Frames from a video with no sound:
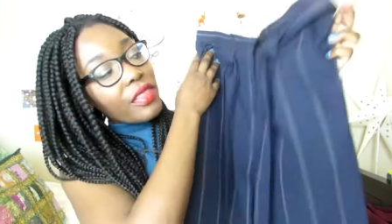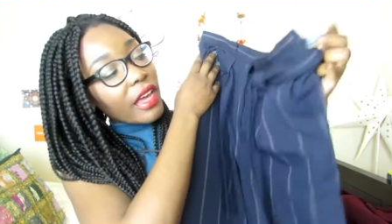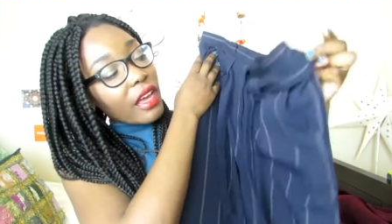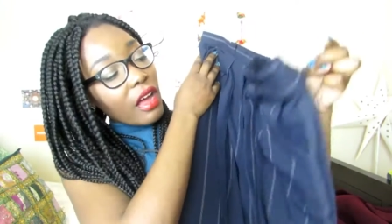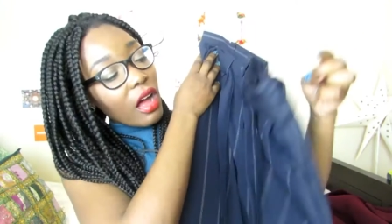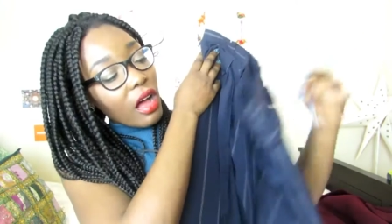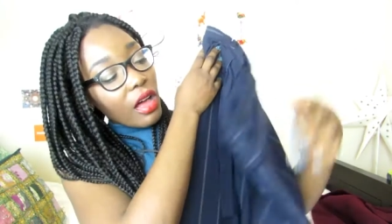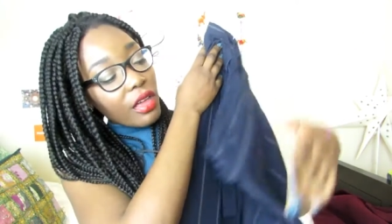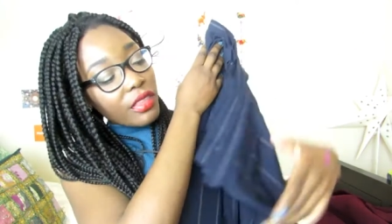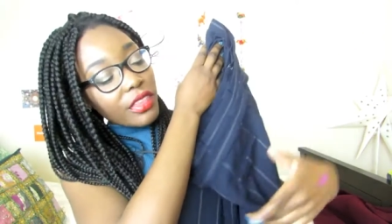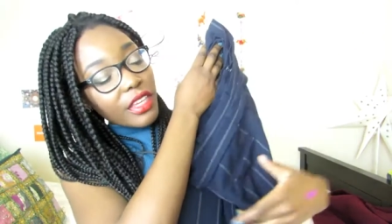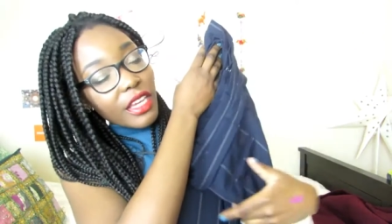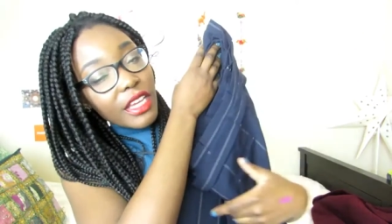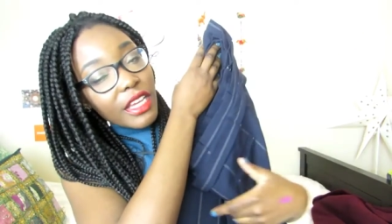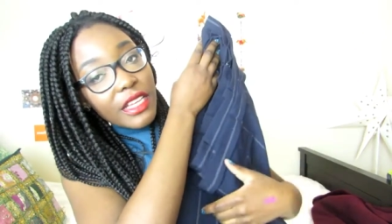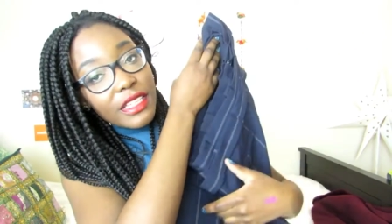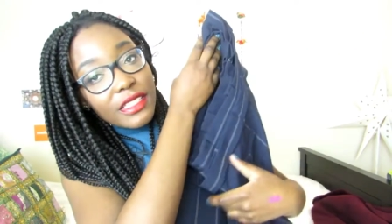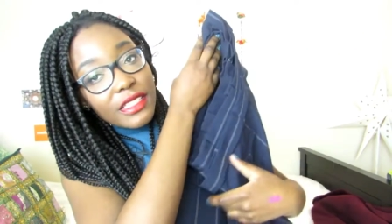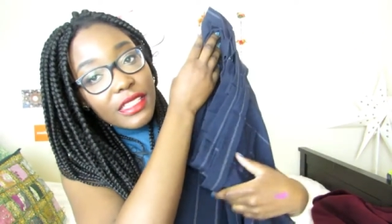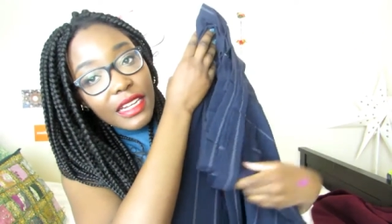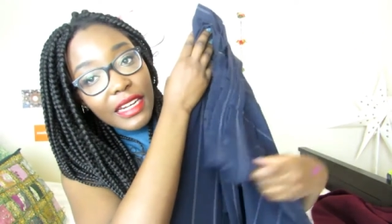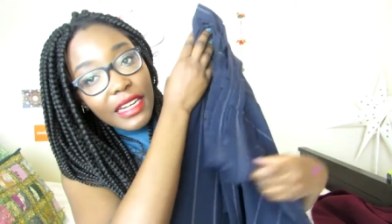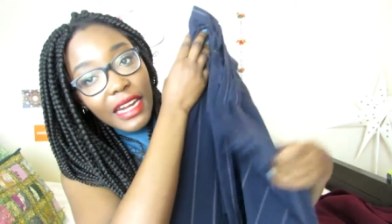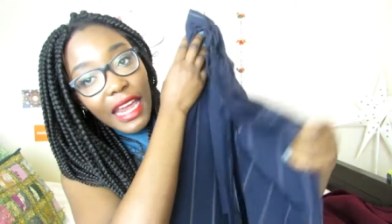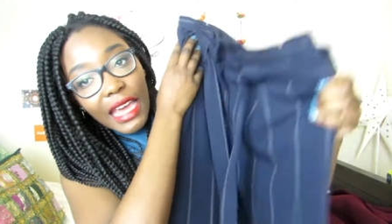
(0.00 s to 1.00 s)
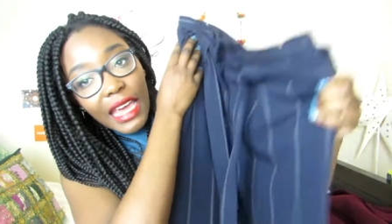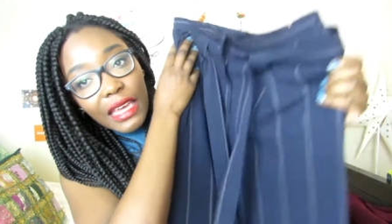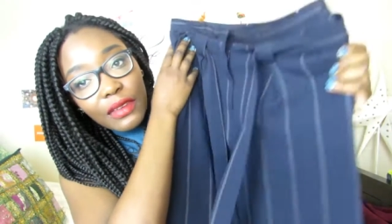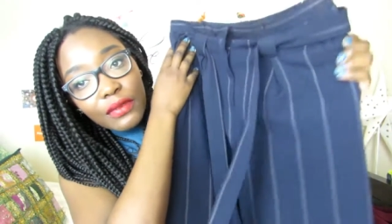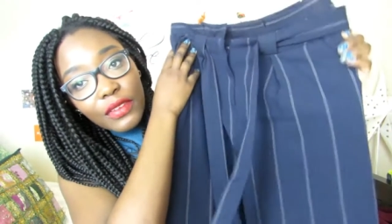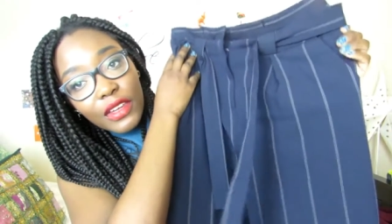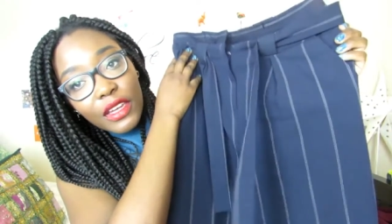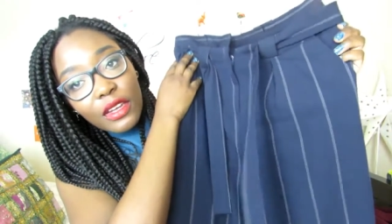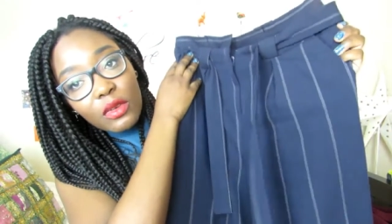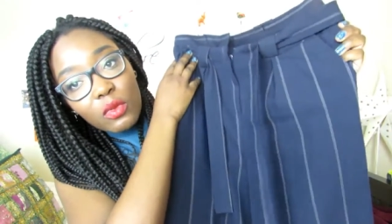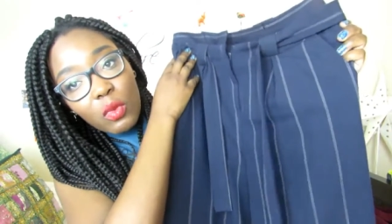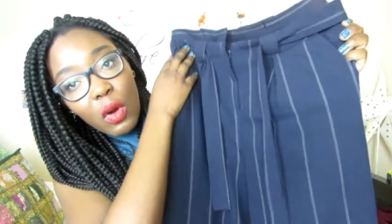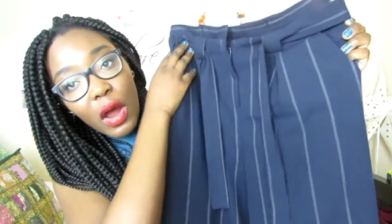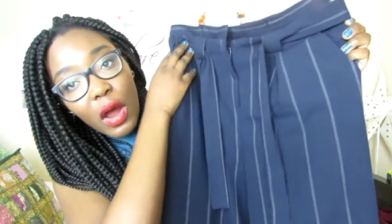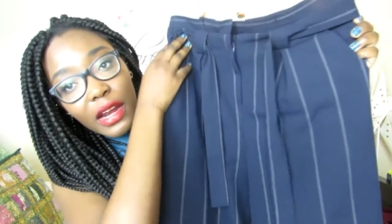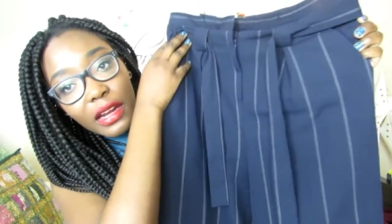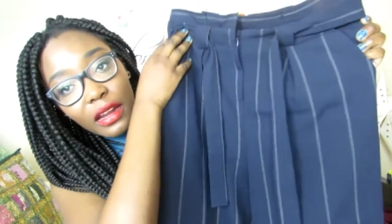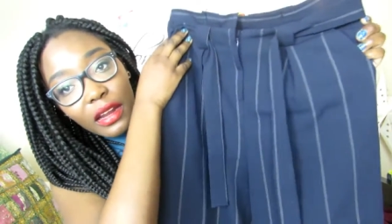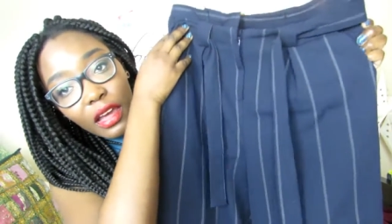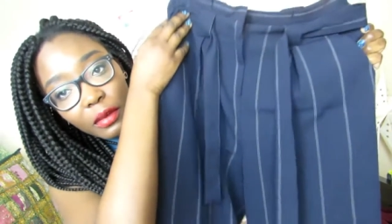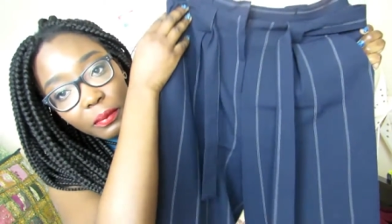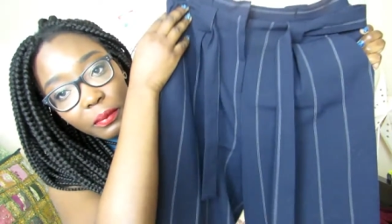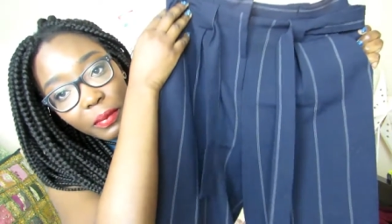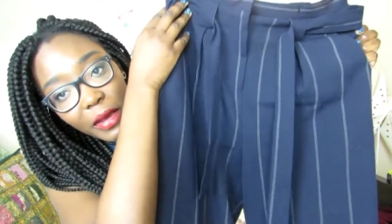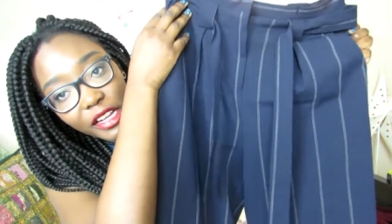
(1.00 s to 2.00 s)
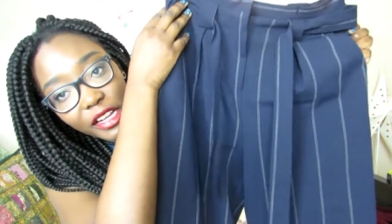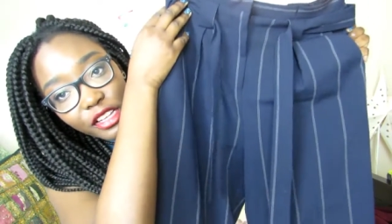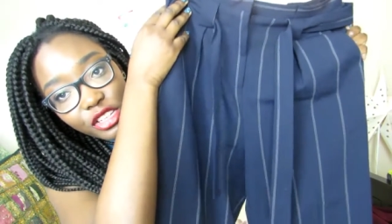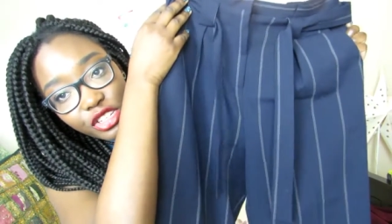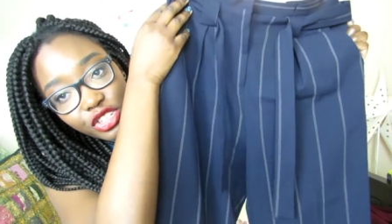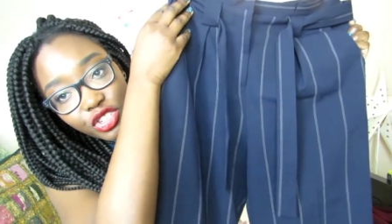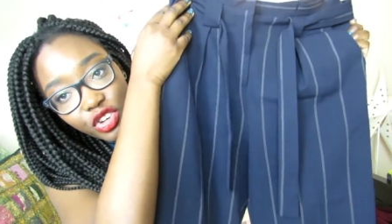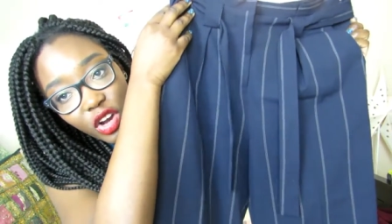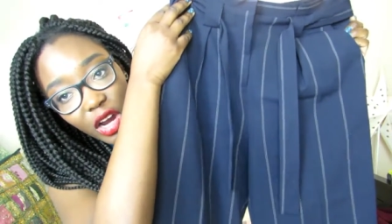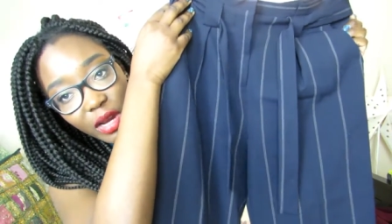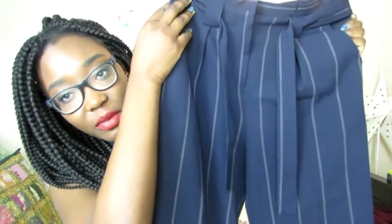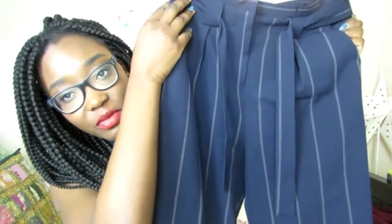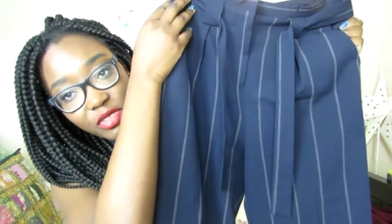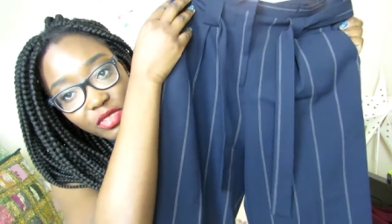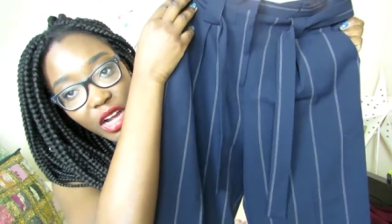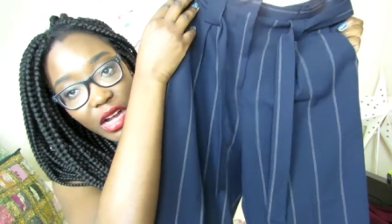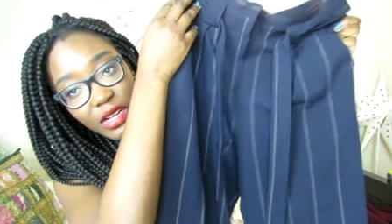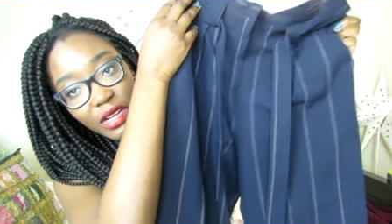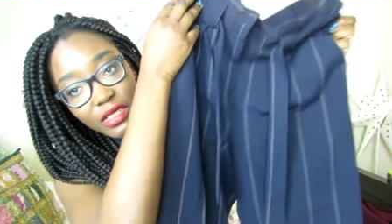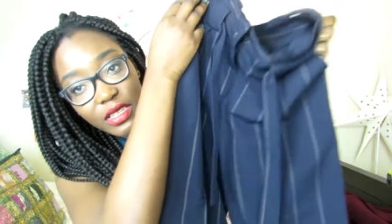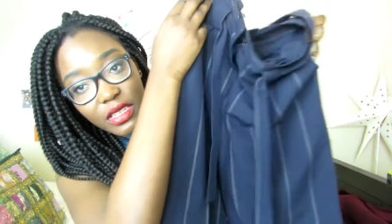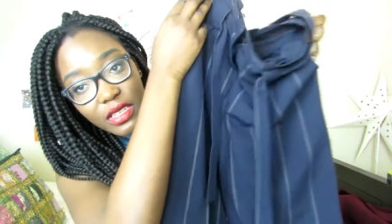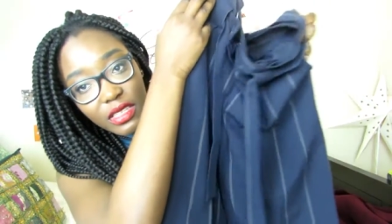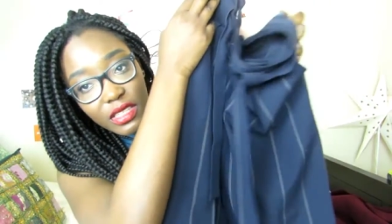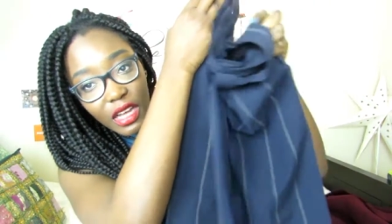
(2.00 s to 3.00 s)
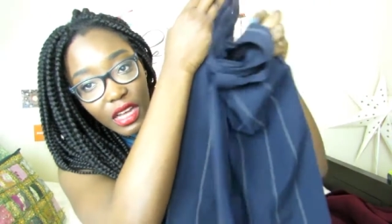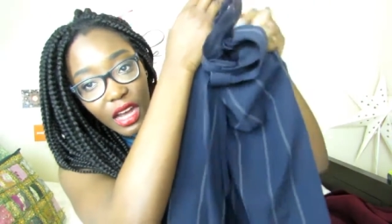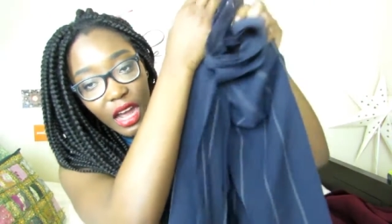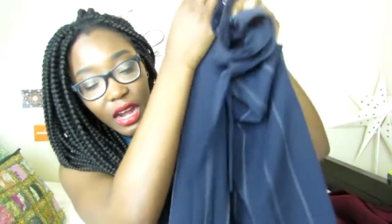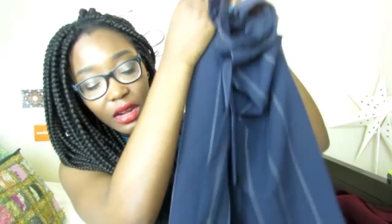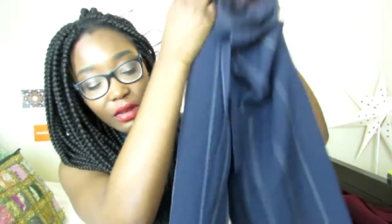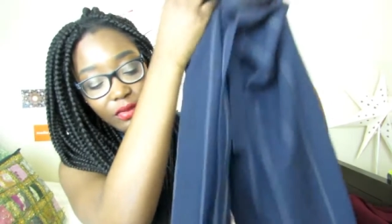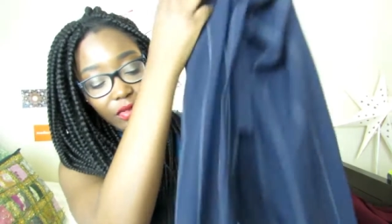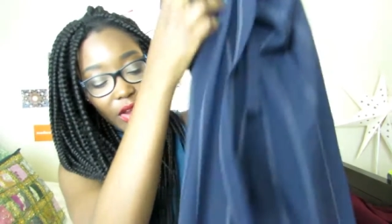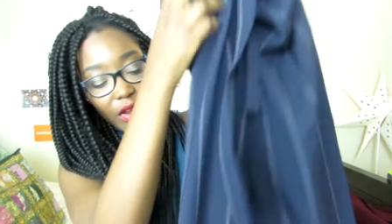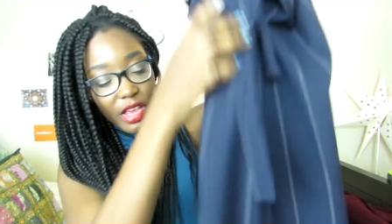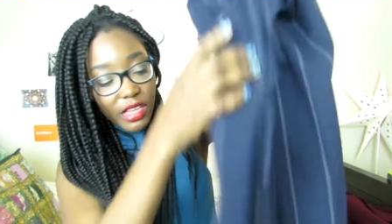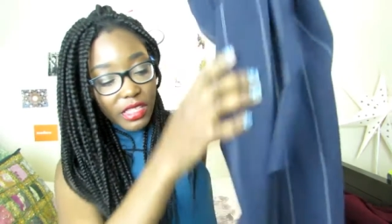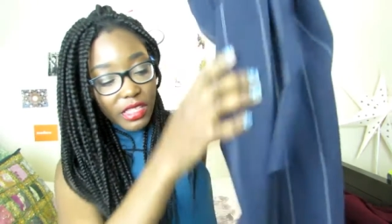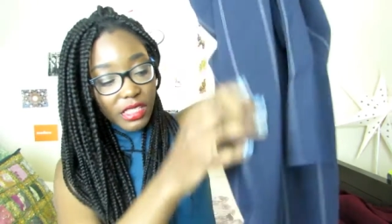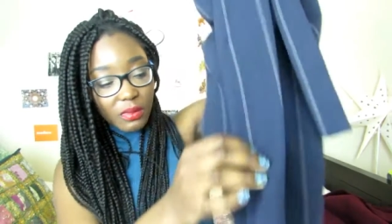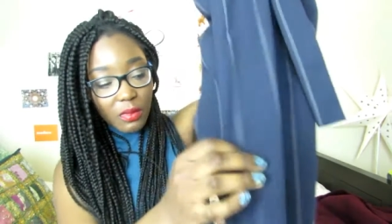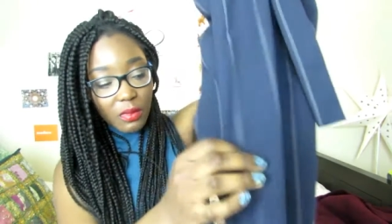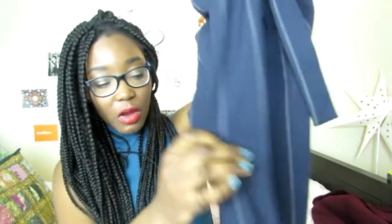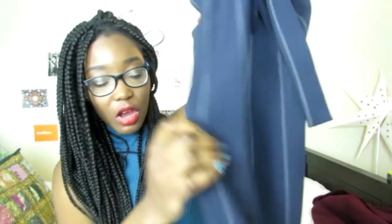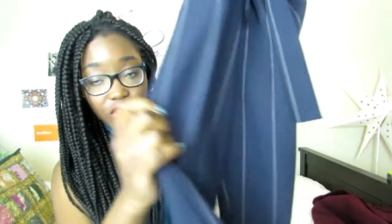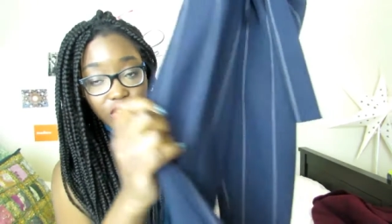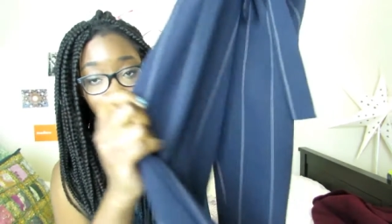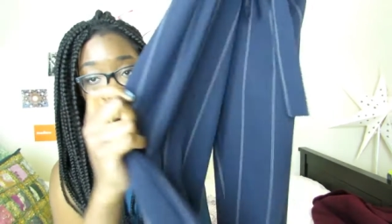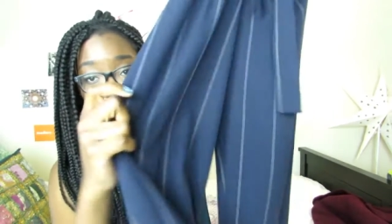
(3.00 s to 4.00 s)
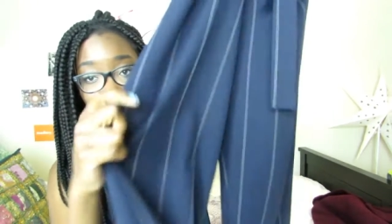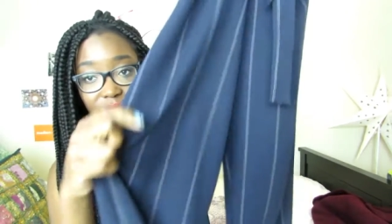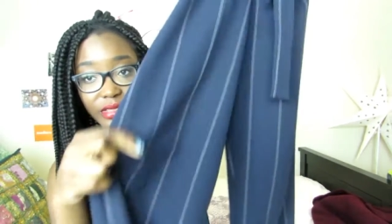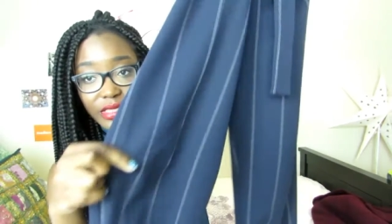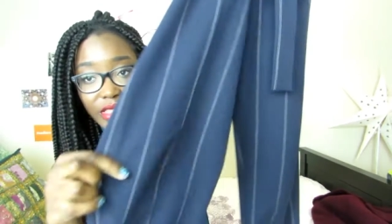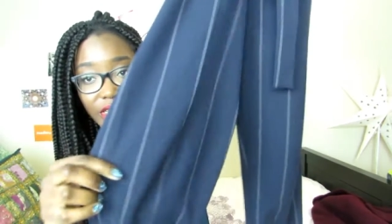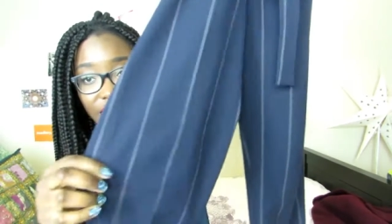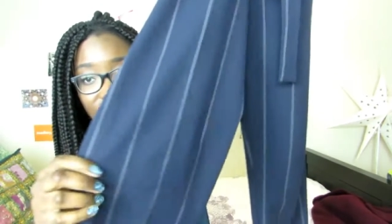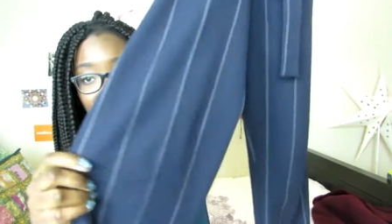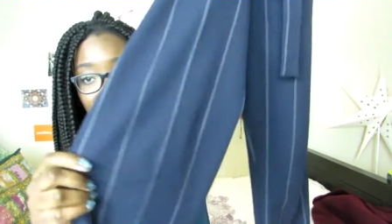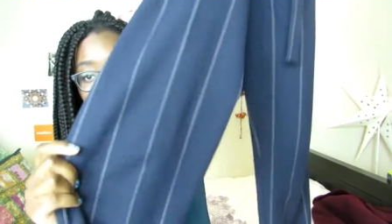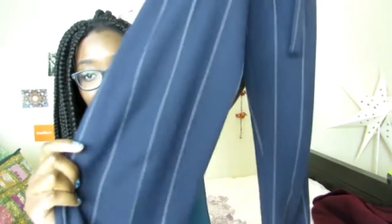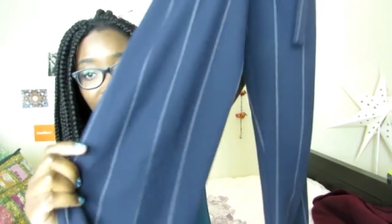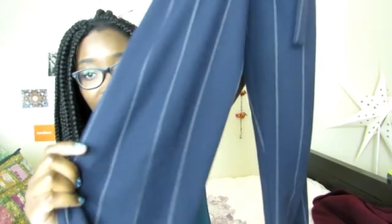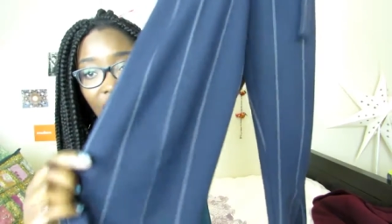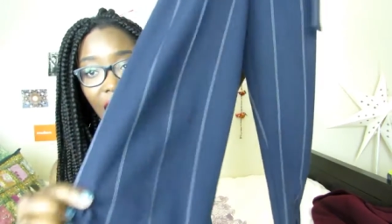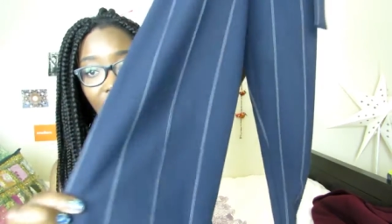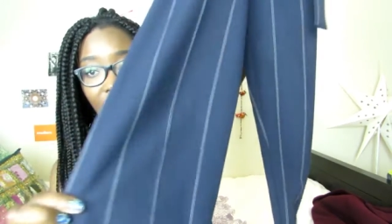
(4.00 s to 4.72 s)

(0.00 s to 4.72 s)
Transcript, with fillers: They are these navy and white like pinstripe trousers. They're kind of like smart trousers.